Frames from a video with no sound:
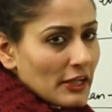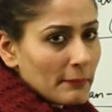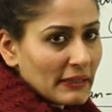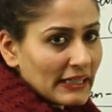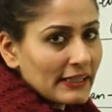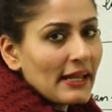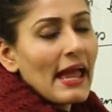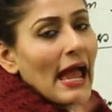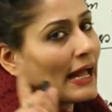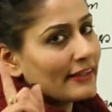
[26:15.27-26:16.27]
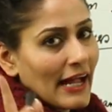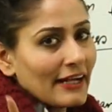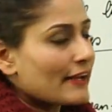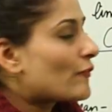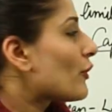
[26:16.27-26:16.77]
in mean, and
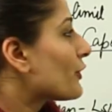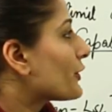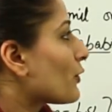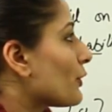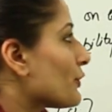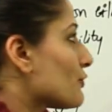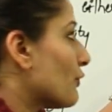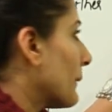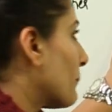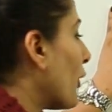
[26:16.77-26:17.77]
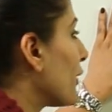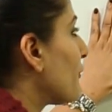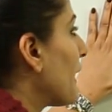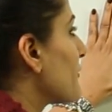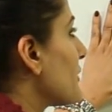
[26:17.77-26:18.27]
that I've already told you is
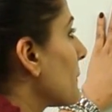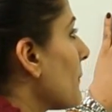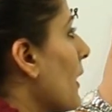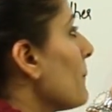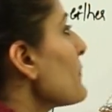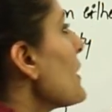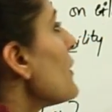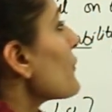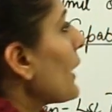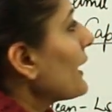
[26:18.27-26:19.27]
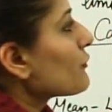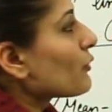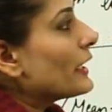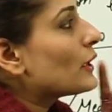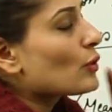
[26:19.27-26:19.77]
1.5 sigma, right?
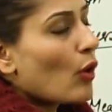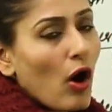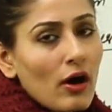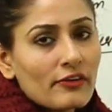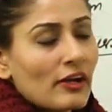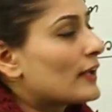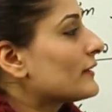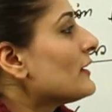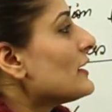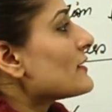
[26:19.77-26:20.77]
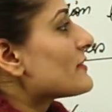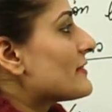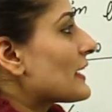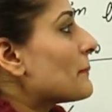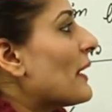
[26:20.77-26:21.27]
So in long run,
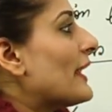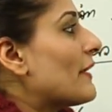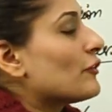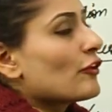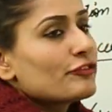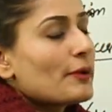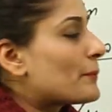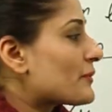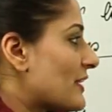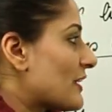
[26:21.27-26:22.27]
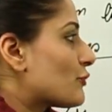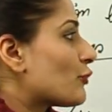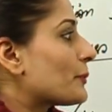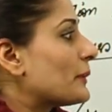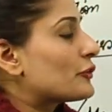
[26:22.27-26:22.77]
sigma level of the process
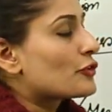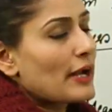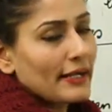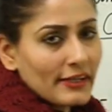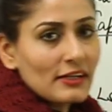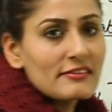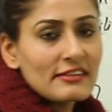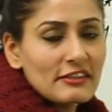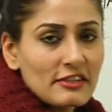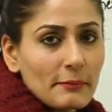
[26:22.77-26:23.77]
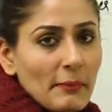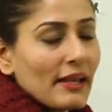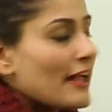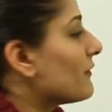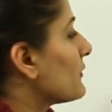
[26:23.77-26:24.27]
would be theoretical
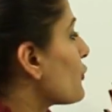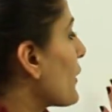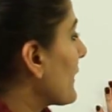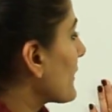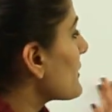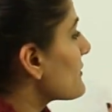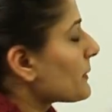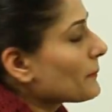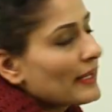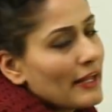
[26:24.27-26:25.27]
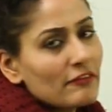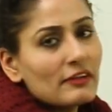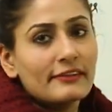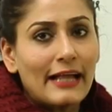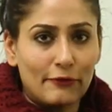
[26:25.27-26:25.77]
sigma level,
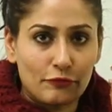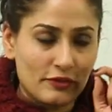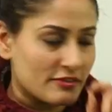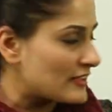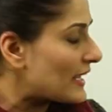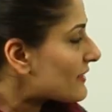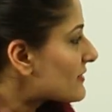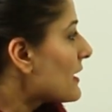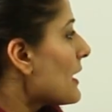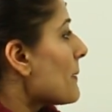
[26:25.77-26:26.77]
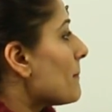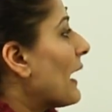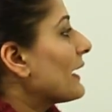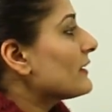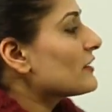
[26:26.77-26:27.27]
that was 6,
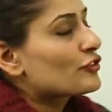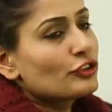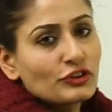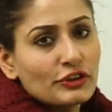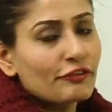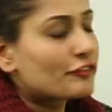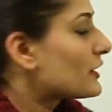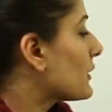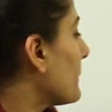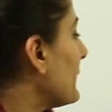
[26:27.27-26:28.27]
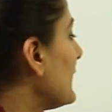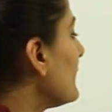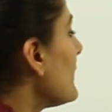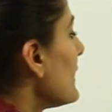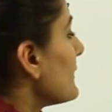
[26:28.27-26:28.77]
minus shift in the
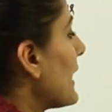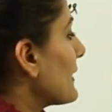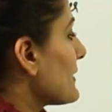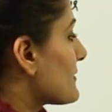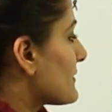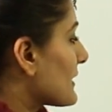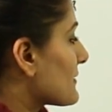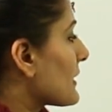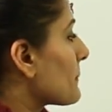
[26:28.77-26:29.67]
mean, that is 6